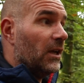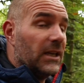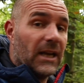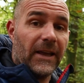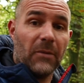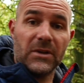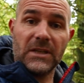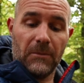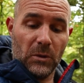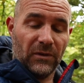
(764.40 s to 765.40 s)
yeah, that would be
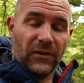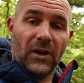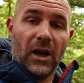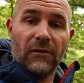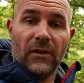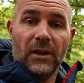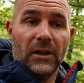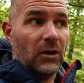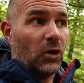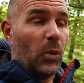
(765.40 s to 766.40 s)
tip number 5.
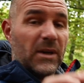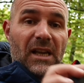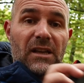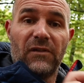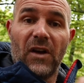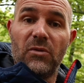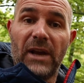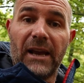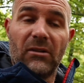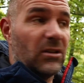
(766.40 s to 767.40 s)
Always get your phone
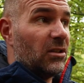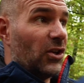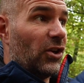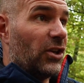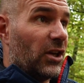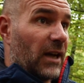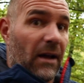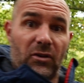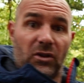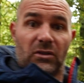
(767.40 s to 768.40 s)
out and
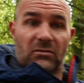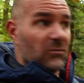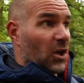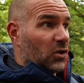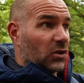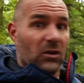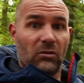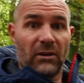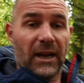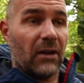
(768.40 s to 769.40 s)
have a good
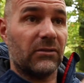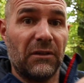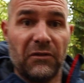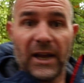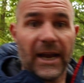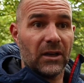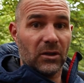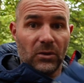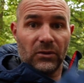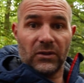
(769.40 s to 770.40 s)
look round, different
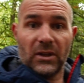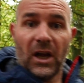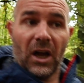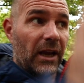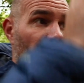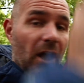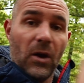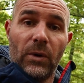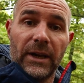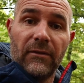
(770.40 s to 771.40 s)
angles, high,
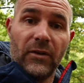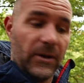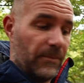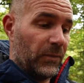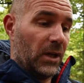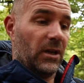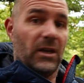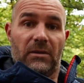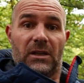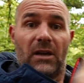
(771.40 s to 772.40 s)
low, whatever.
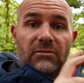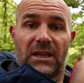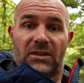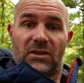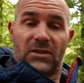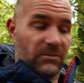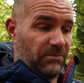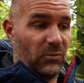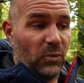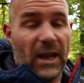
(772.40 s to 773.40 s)
You know, distance,
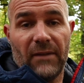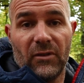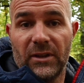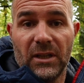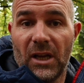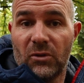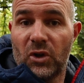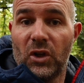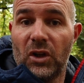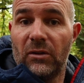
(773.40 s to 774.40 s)
whatever, you know,
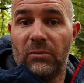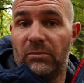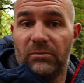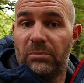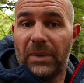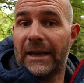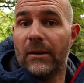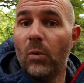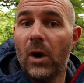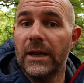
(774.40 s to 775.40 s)
colour,
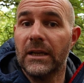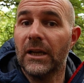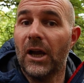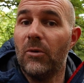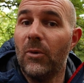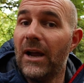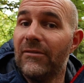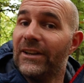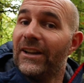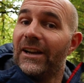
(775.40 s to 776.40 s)
black and white, you can go with
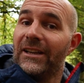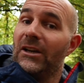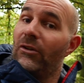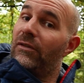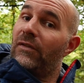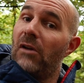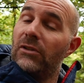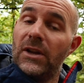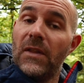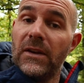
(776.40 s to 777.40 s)
whatever you like, you know, on the
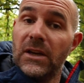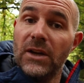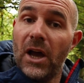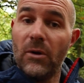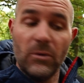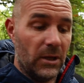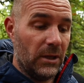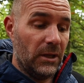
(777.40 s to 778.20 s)
phone, and then you know